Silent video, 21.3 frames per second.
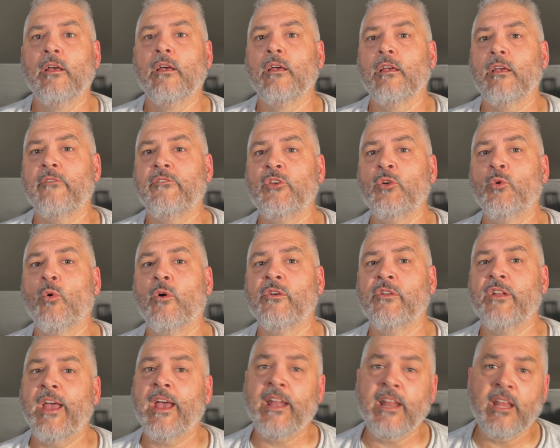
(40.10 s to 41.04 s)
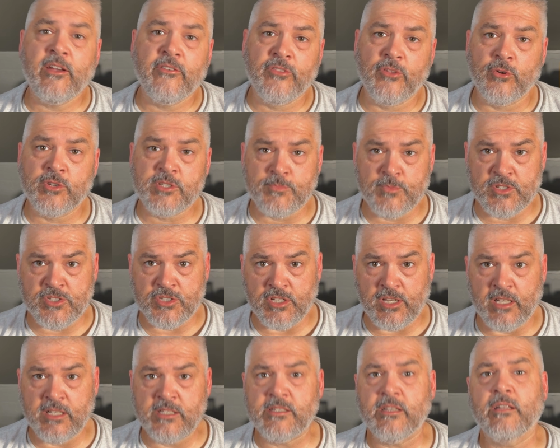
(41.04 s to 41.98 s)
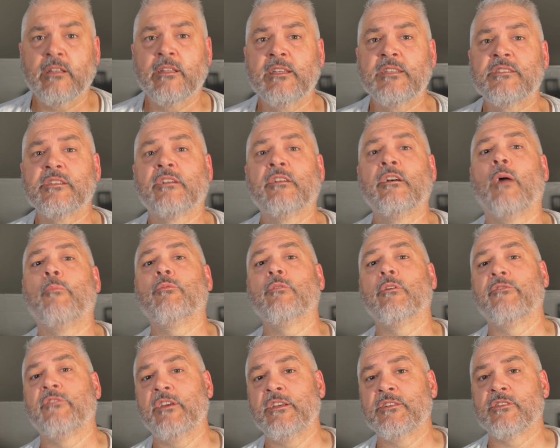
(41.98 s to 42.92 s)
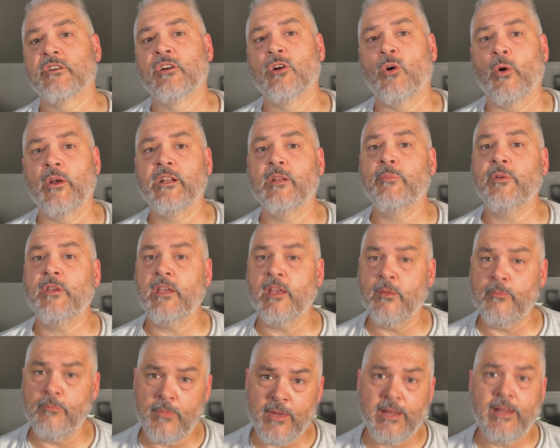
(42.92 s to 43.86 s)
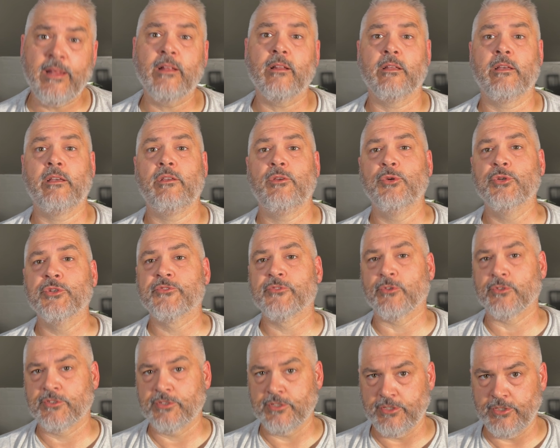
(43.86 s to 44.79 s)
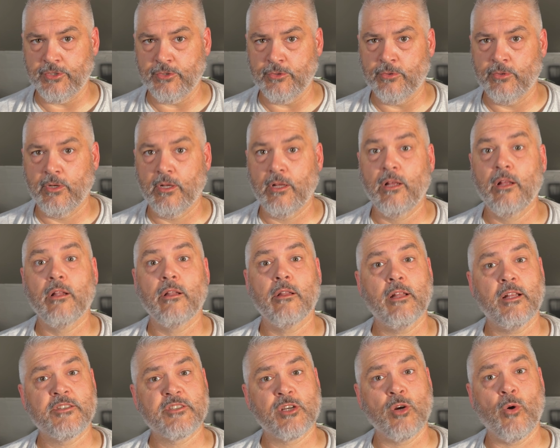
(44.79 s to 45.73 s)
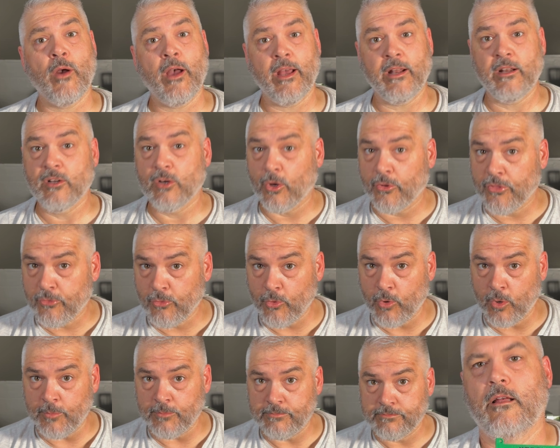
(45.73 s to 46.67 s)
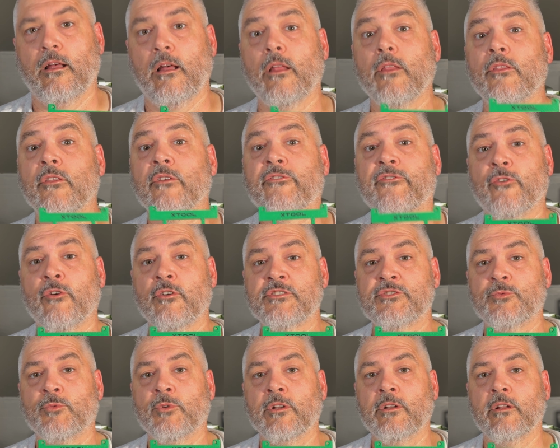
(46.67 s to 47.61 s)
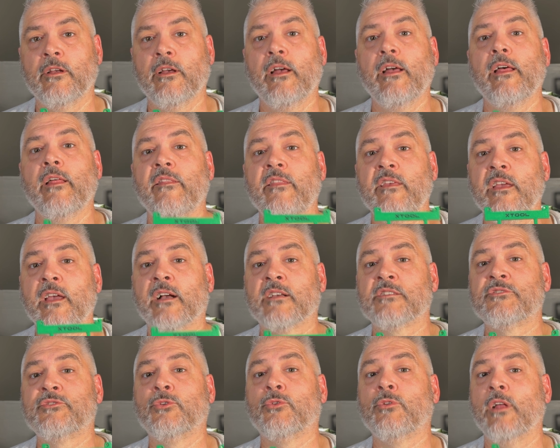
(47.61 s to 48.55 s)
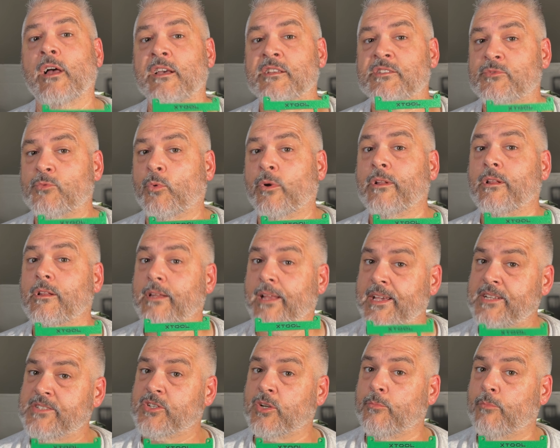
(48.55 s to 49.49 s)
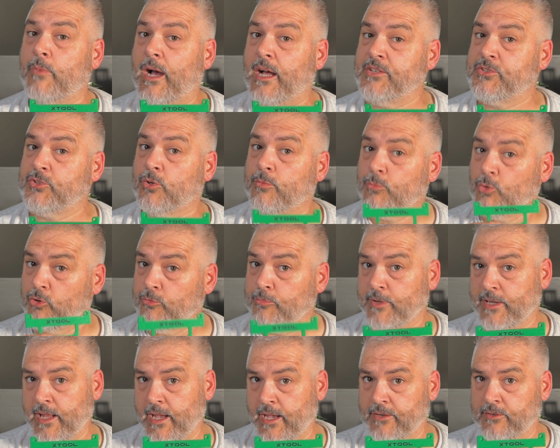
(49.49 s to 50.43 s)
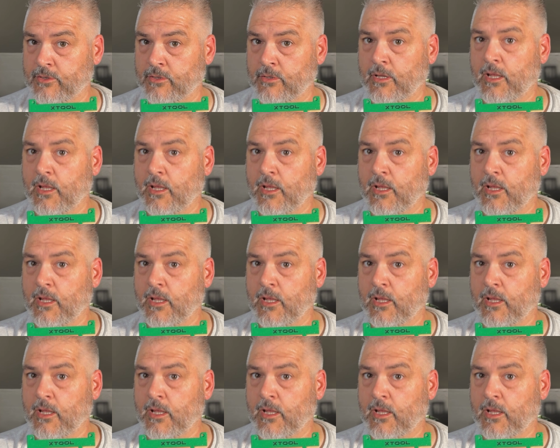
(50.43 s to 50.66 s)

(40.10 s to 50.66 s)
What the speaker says: If you own any of those machines, at least a couple of these are going to be immediately useful to you. Let's go ahead and go through them. The first one, the xTool S1 laser module movement handle.